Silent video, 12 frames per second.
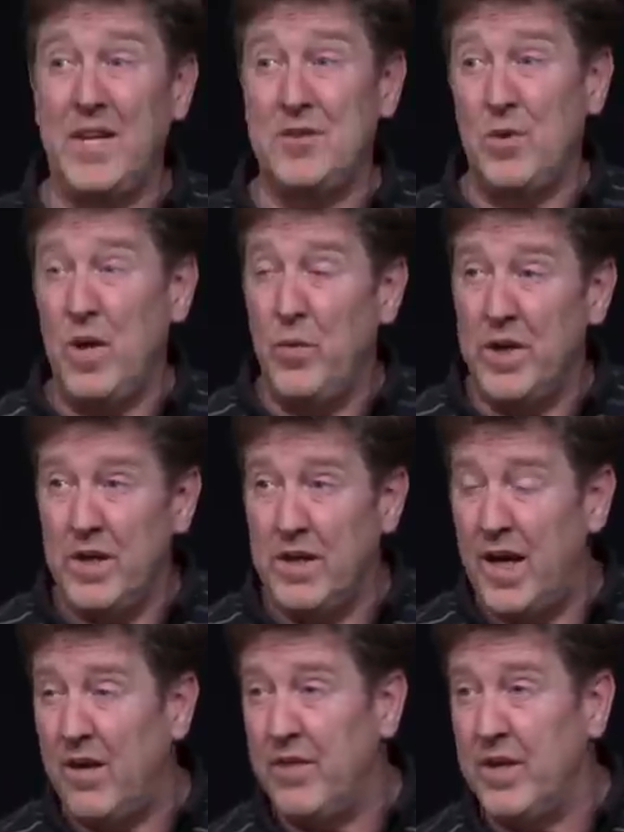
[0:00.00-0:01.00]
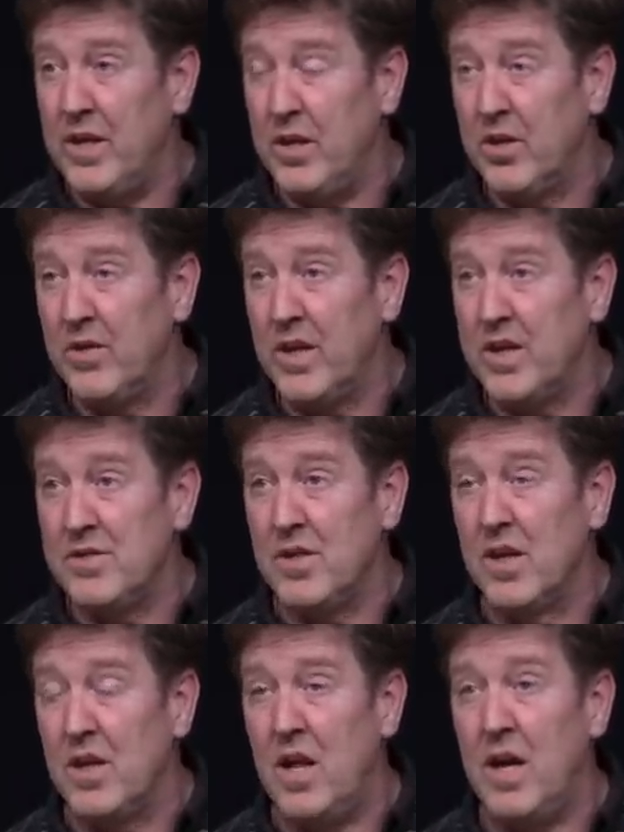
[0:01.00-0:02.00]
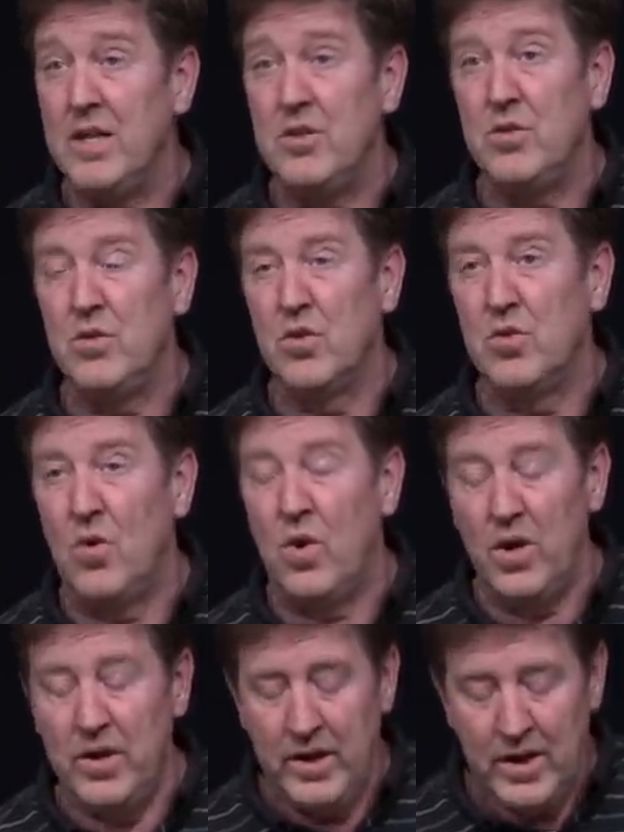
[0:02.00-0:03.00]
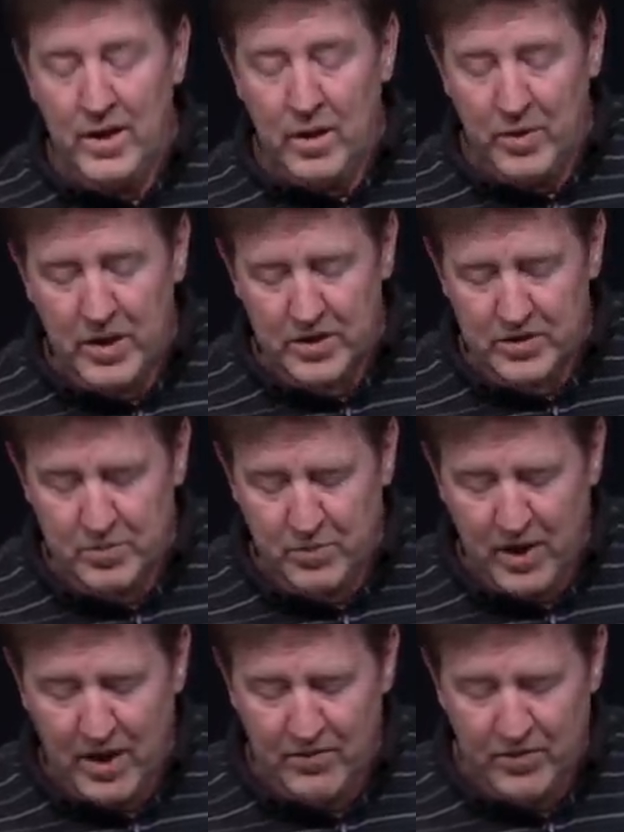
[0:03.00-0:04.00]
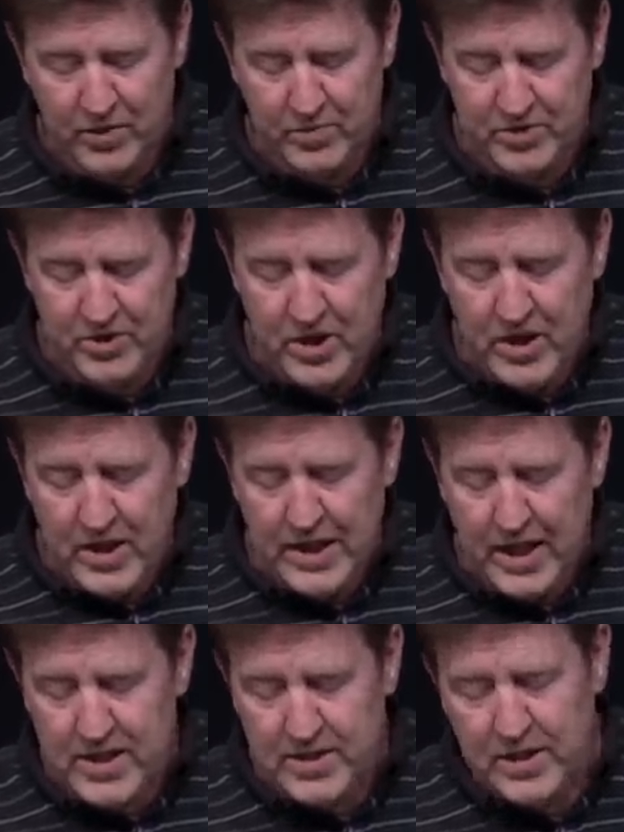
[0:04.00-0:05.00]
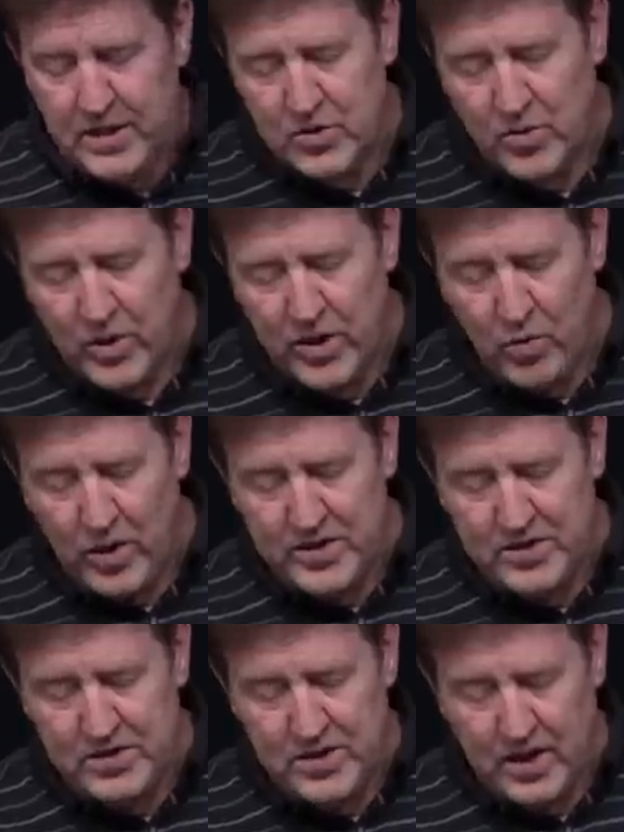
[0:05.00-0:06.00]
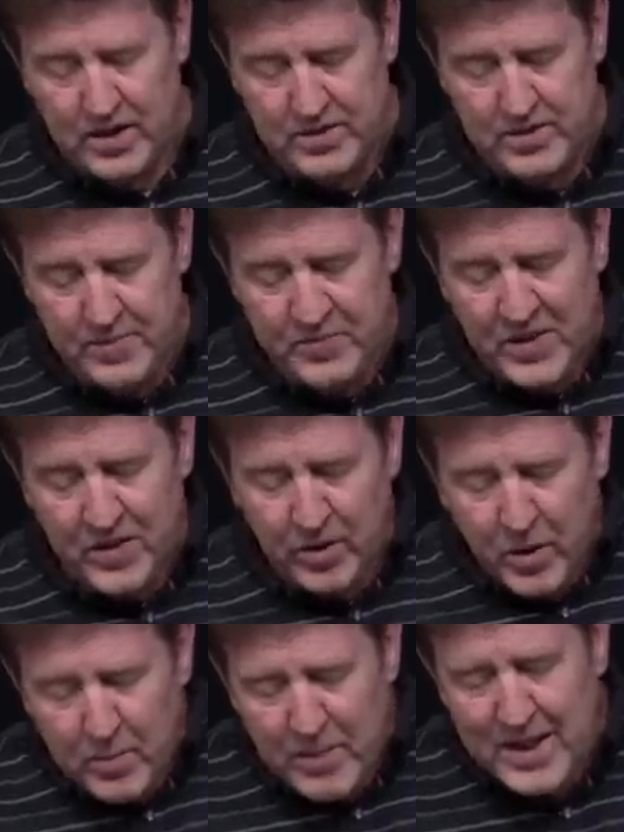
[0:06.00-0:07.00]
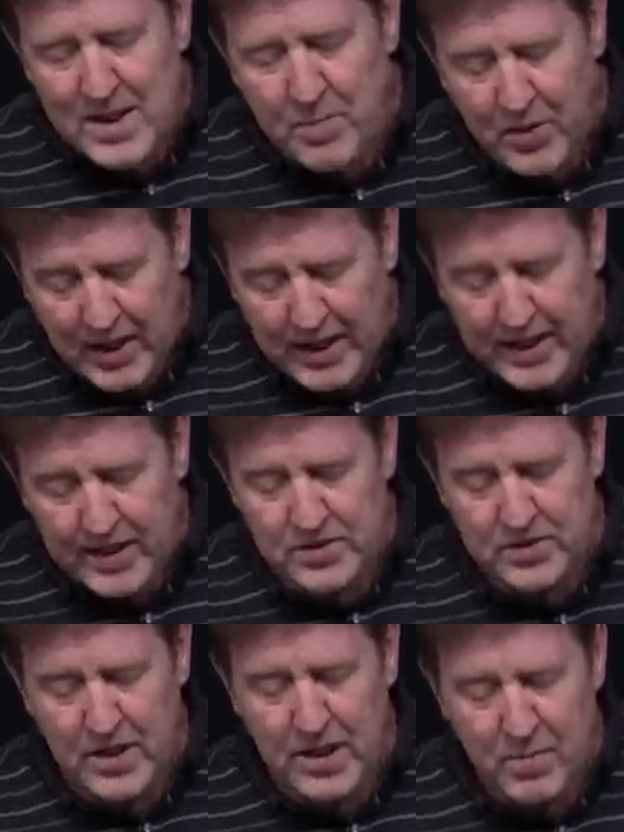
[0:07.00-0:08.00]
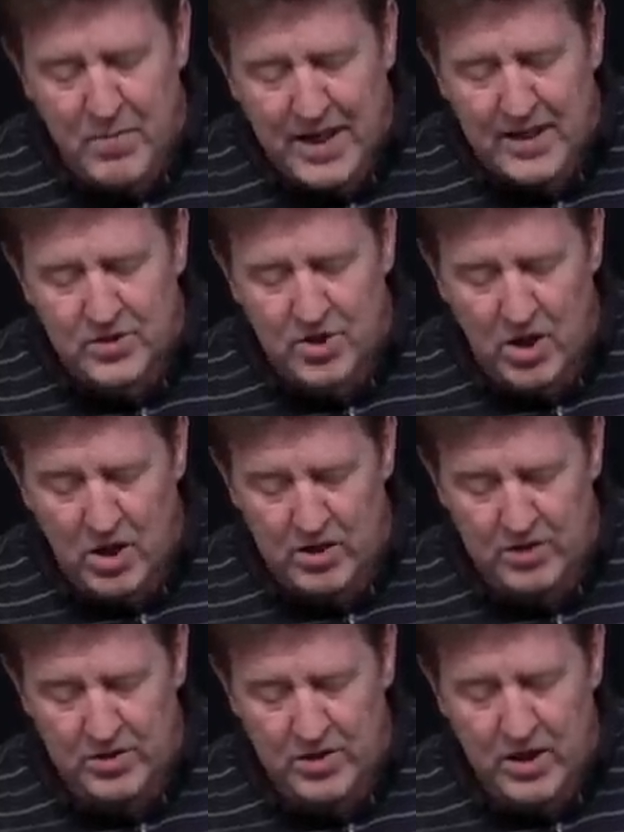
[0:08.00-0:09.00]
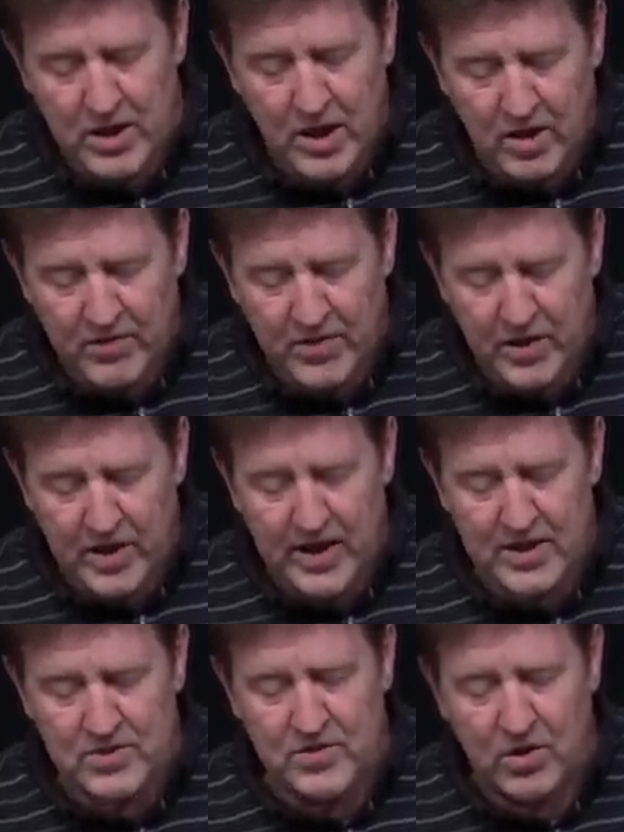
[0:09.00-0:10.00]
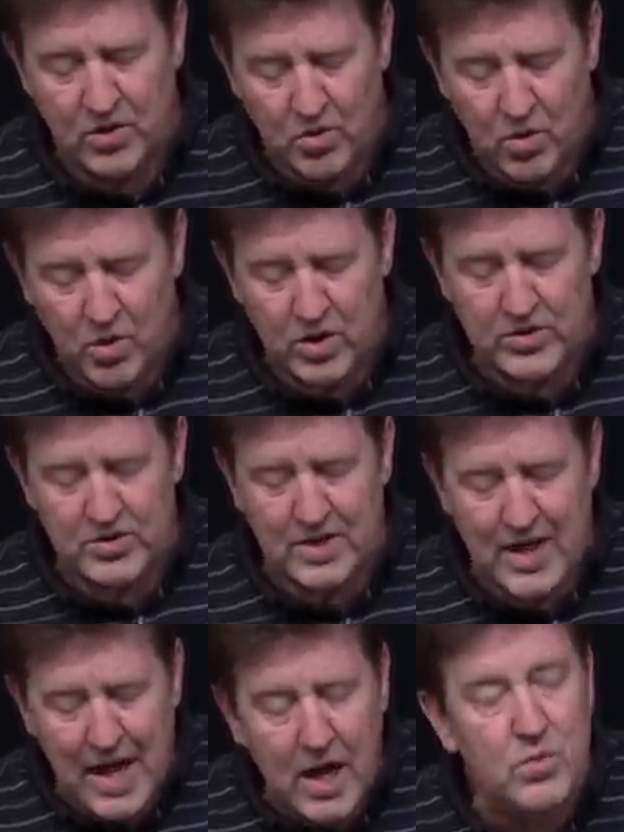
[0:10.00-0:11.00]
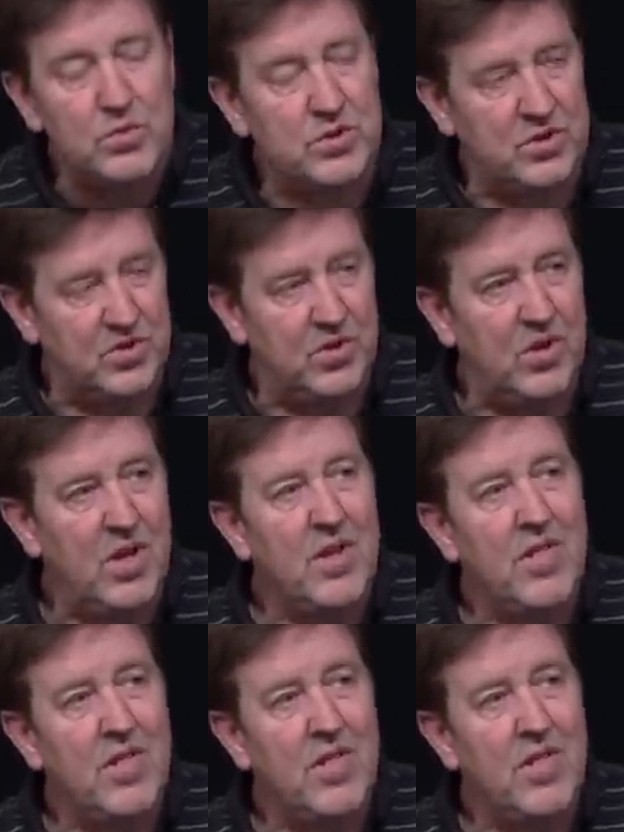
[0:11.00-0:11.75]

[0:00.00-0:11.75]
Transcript: That's why we need to have an ear that is inclined to the Lord, because Proverbs nineteen twenty-one says, there are many plans in a man's heart. Nevertheless, the Lord's counsel,